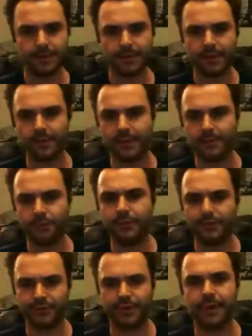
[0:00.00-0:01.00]
That would
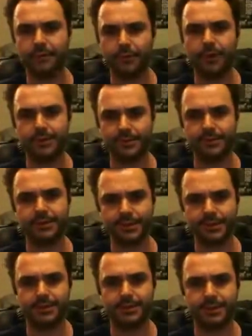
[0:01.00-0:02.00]
have freed up points
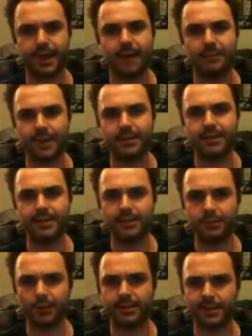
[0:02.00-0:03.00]
to upgrade this
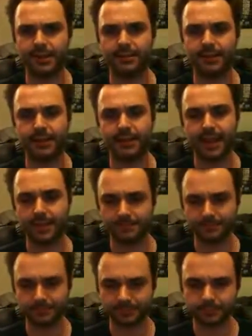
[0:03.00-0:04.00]
squad and stuff like that.
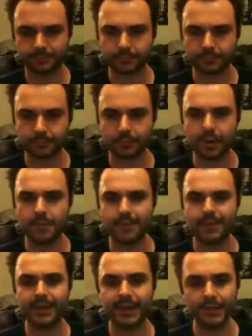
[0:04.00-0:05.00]

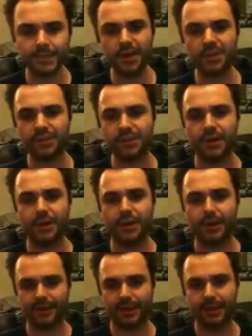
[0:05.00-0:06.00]
But it is worth
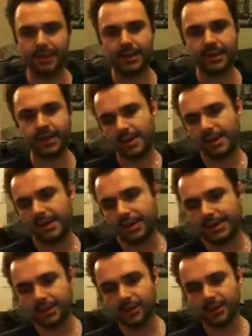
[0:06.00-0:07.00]
noting that
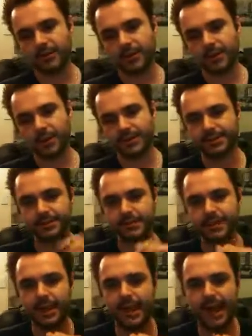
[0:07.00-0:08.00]
assault squads
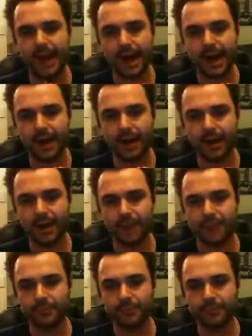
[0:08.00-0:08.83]
are,